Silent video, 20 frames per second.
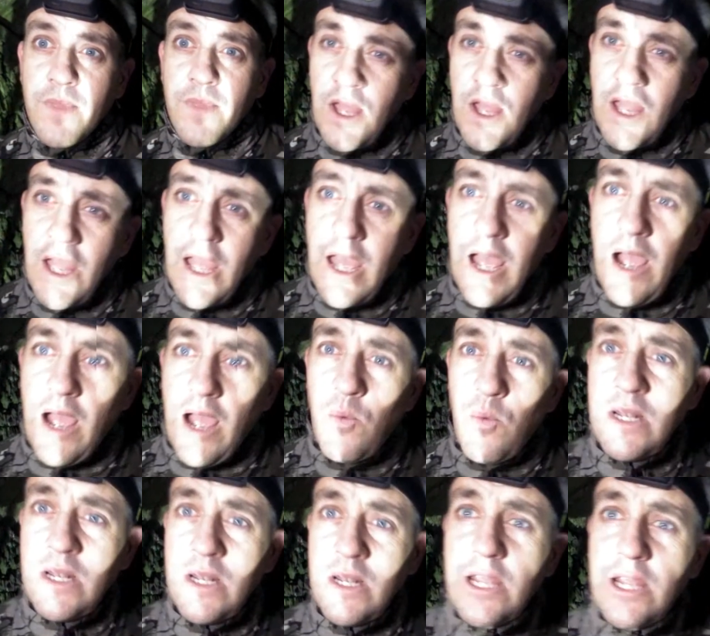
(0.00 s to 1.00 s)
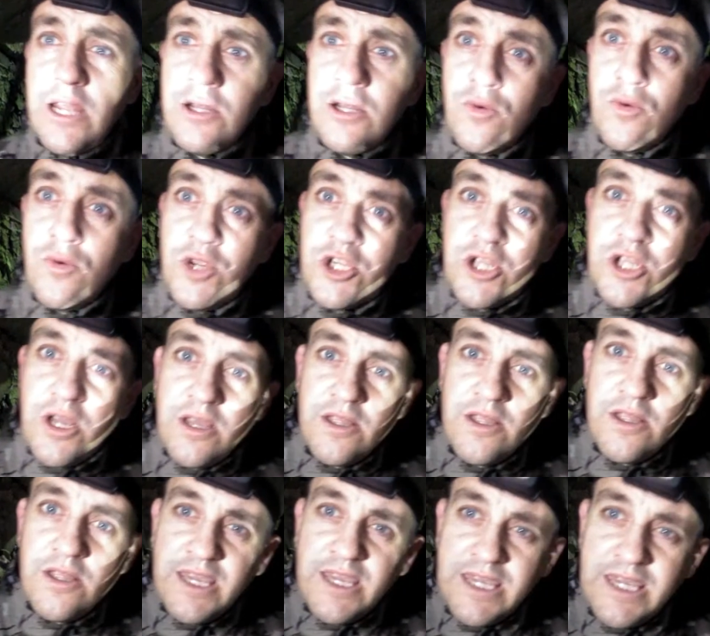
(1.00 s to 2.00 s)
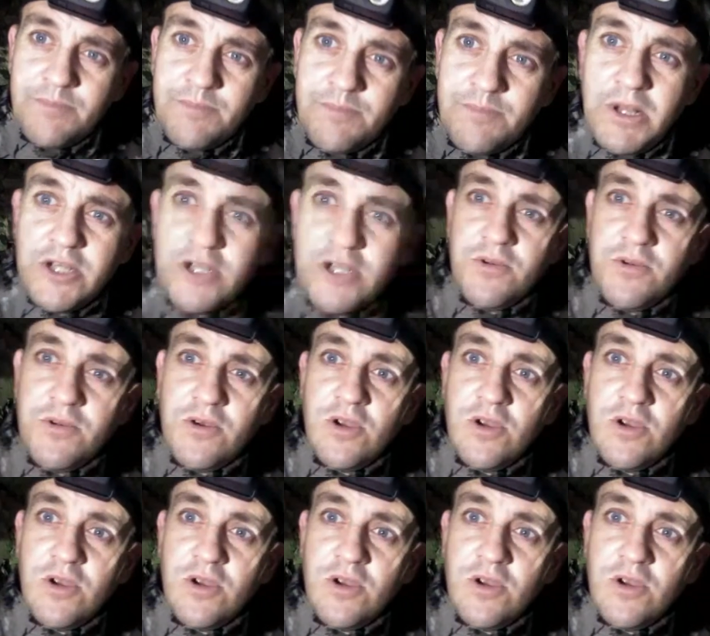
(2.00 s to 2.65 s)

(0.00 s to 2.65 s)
And when Lady Larisha, the guilt built up in her,